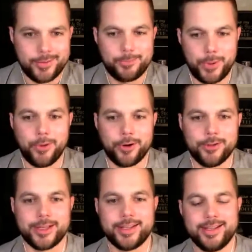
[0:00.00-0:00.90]
Bolt
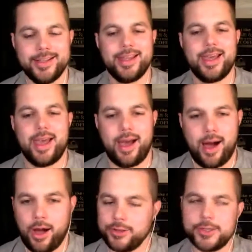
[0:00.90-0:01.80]
early.
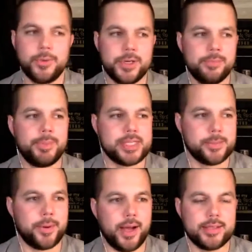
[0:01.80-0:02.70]
I also wouldn't be
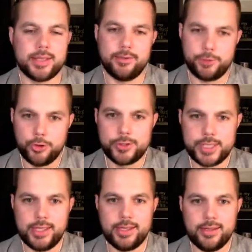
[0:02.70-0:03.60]
surprised if UT
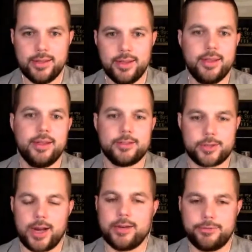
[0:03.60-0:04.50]

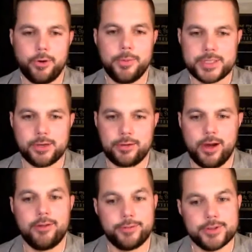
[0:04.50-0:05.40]
tried to form its own
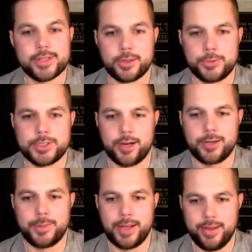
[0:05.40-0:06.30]
conference like we talked
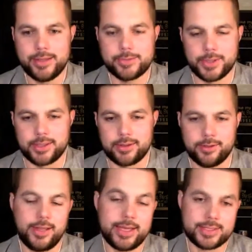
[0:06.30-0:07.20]
about last week or
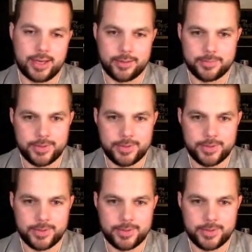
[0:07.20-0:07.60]
last time.